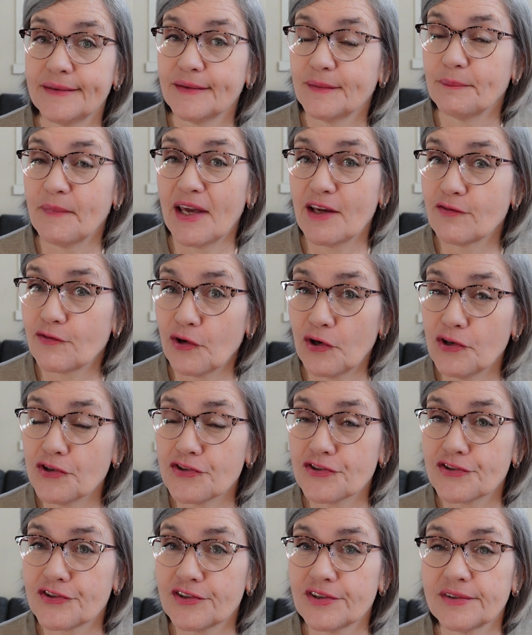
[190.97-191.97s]
May
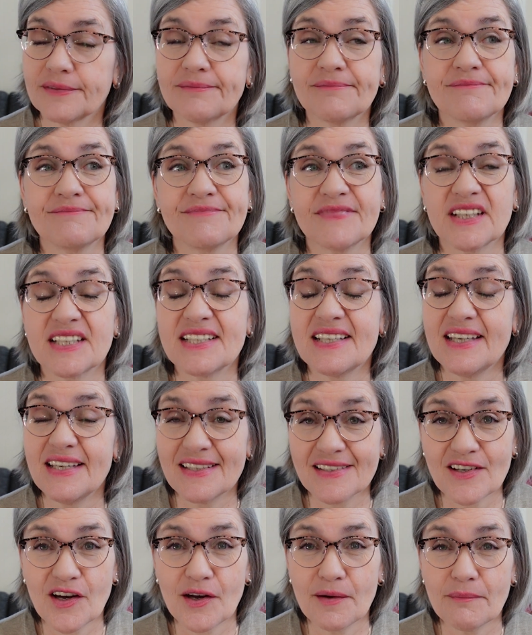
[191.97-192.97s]
1st, the tea
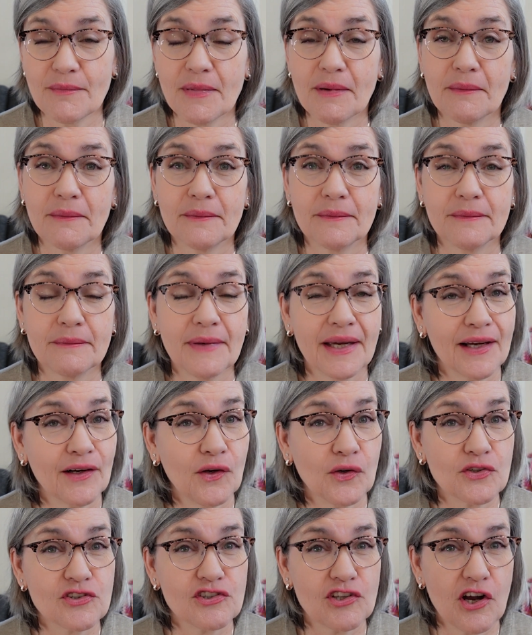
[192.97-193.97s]
time
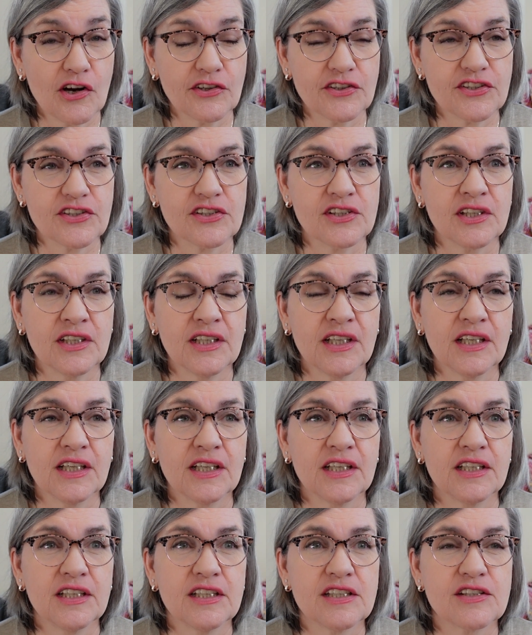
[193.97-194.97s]
make-along starts,
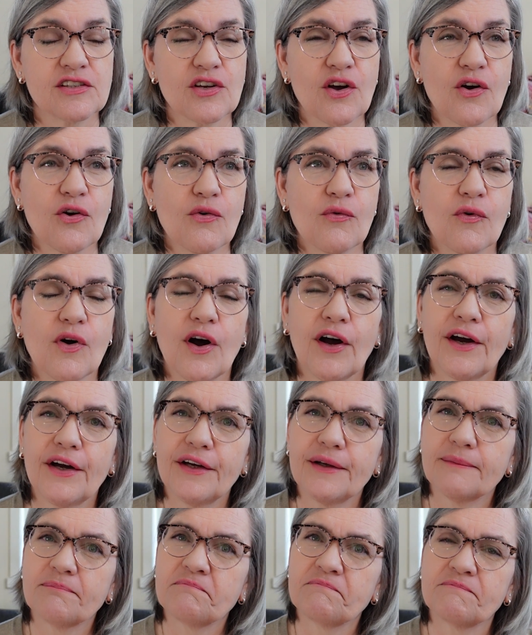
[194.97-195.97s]
so
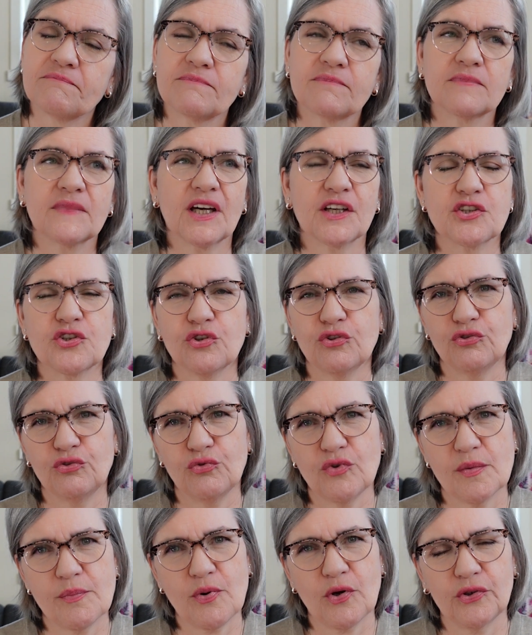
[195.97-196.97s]
I should
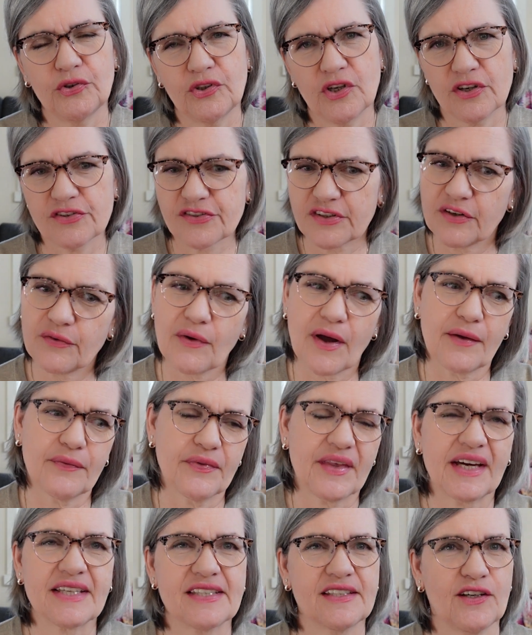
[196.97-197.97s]
do a podcast around
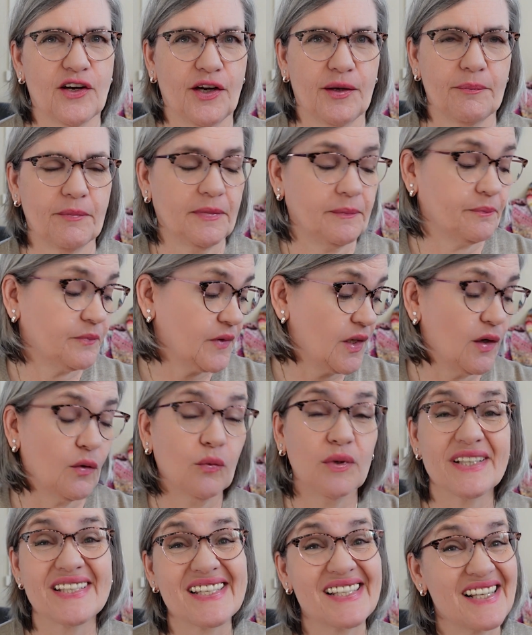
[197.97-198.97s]
that time.
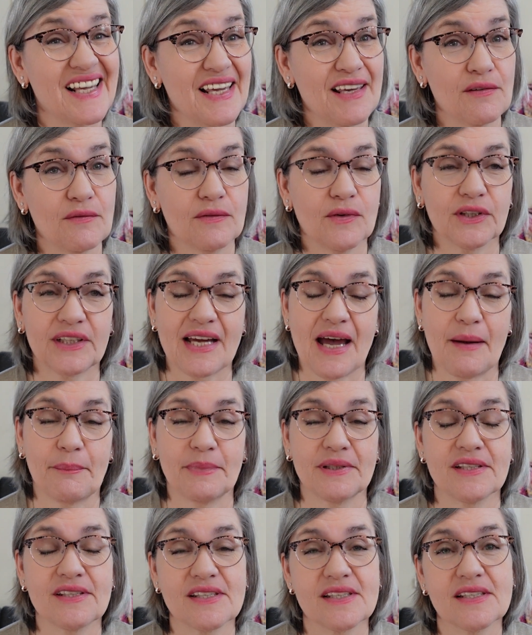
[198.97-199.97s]
We'll see what
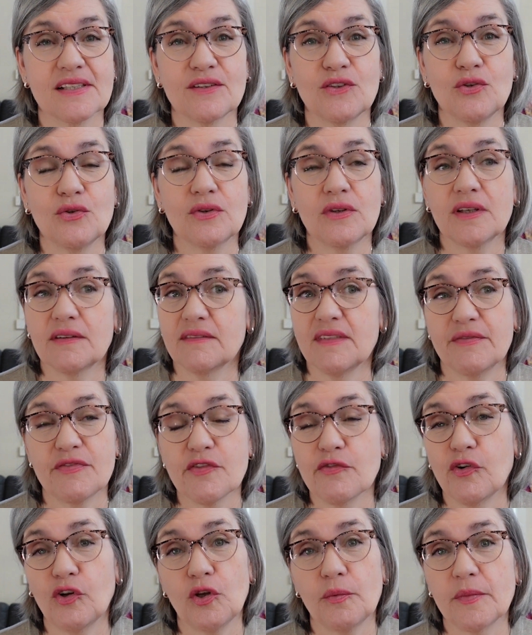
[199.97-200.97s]
happens. If you
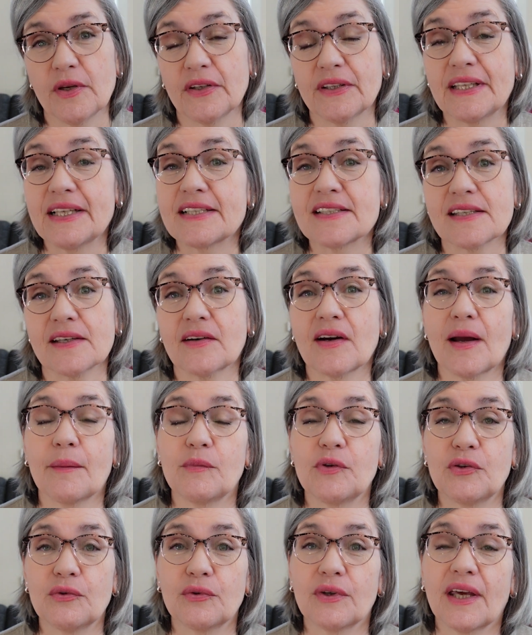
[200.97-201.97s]
follow me on Instagram,
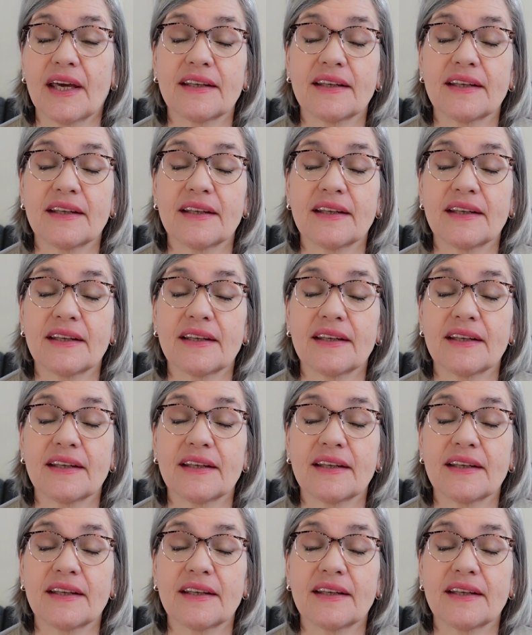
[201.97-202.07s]
you